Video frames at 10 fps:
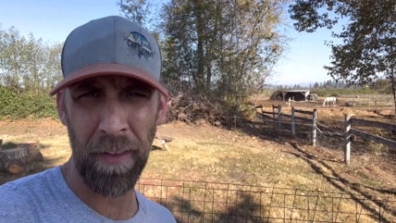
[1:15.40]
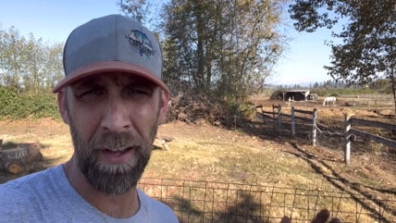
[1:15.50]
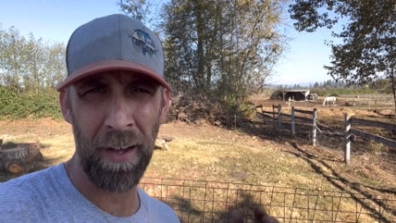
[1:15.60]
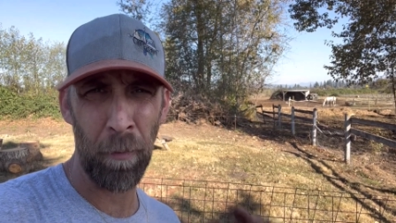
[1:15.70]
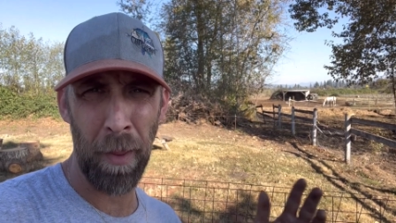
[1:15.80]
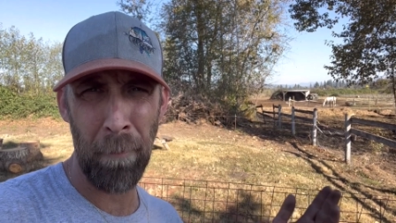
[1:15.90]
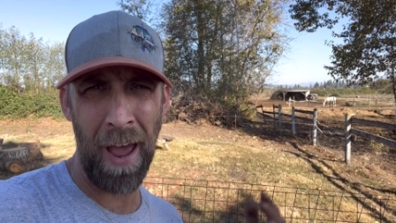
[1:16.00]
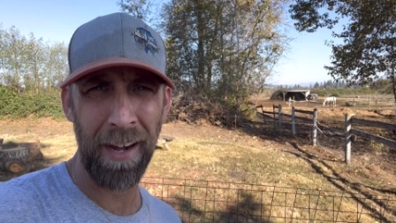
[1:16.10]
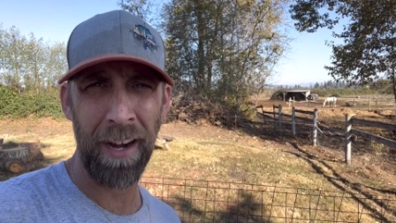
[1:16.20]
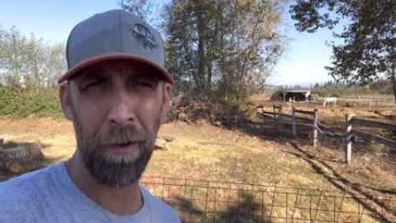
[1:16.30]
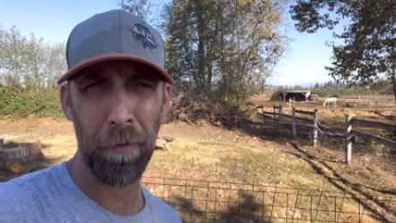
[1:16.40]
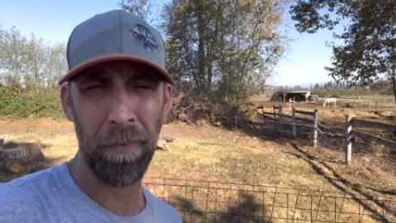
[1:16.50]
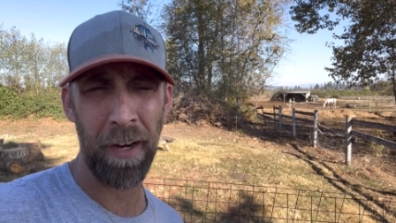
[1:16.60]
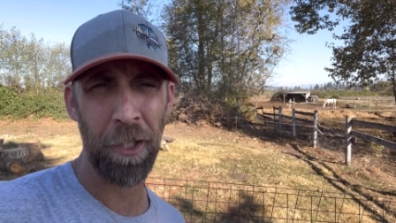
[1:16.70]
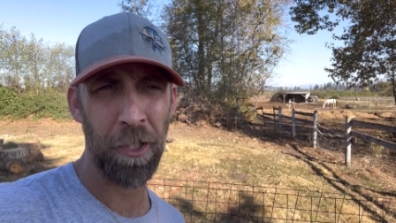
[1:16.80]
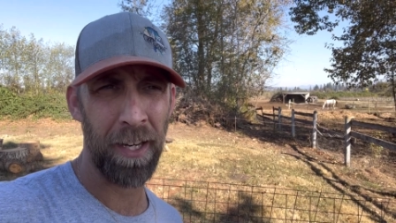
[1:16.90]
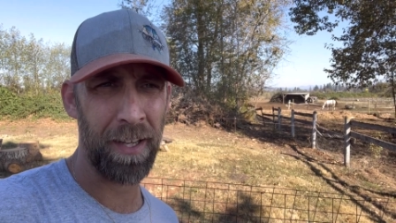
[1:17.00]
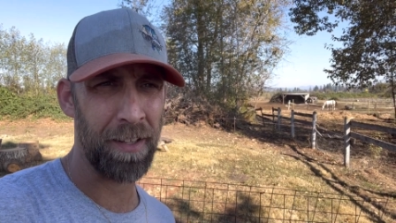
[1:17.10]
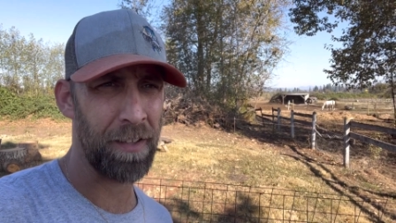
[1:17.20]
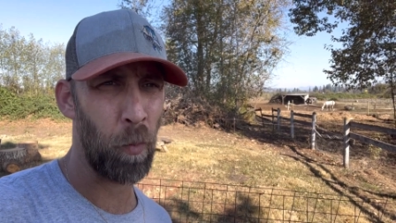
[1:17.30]
a matte color finish. I
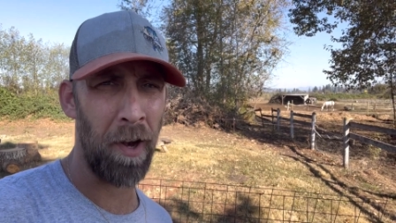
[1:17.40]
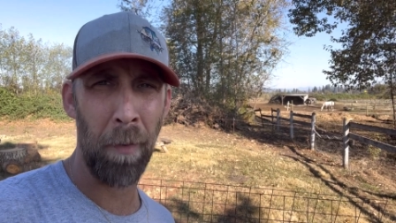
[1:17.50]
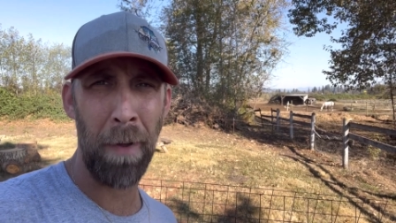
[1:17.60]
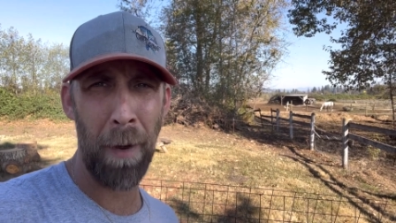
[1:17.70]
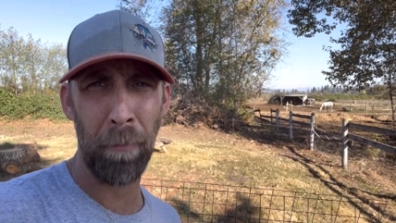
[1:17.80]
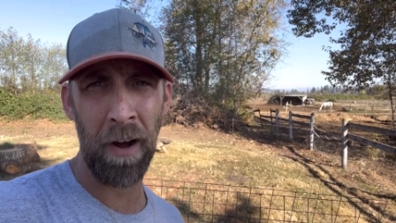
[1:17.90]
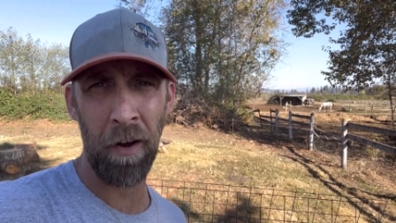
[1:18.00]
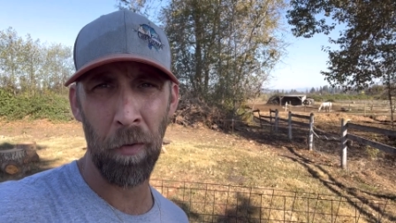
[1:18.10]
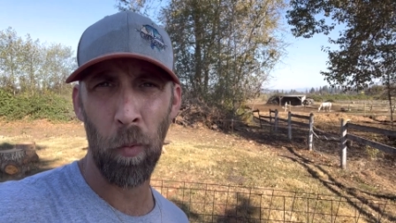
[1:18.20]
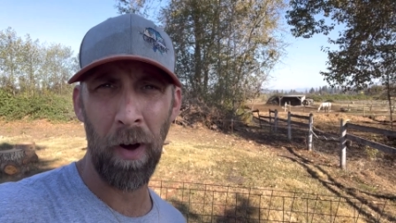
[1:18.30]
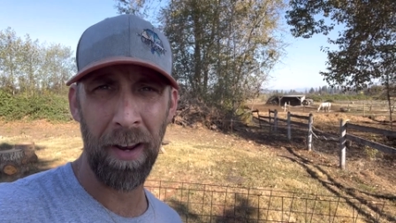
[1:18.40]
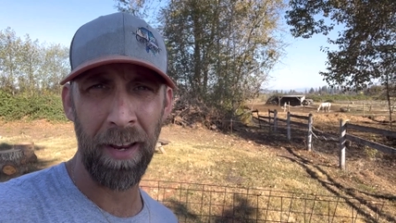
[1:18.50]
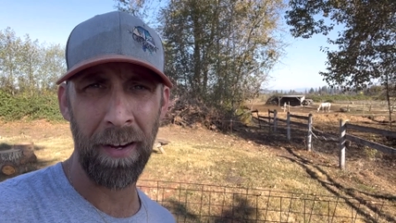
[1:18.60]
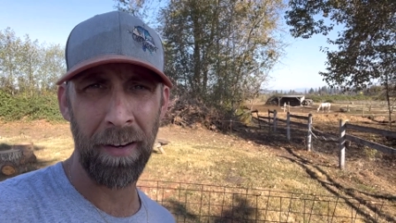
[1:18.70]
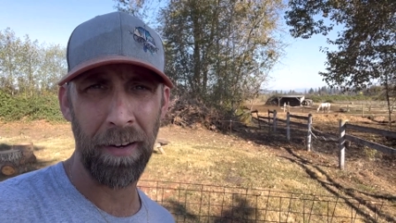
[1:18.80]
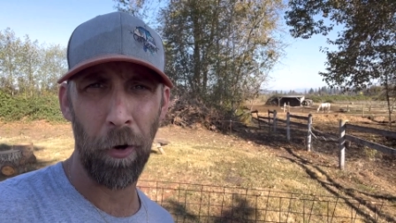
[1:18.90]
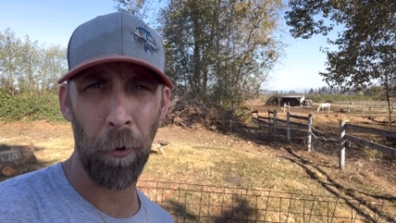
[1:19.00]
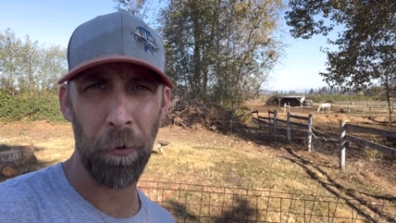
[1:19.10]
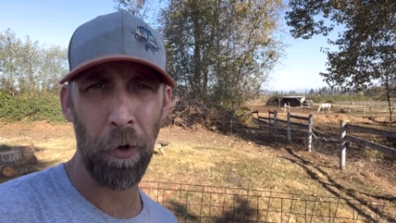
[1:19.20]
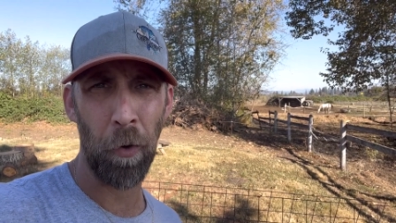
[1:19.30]
did one in matte brown, one in
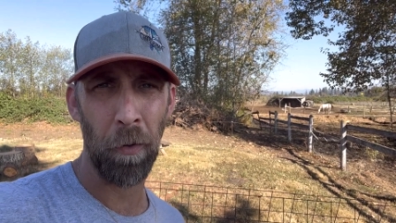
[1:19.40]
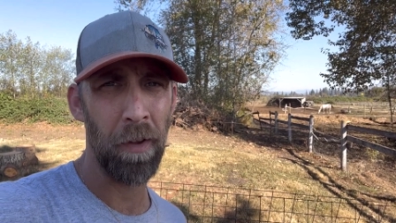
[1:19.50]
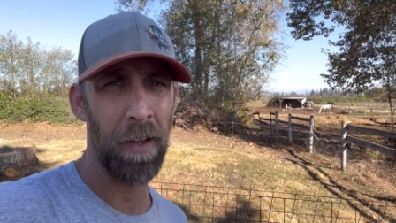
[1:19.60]
earth tone,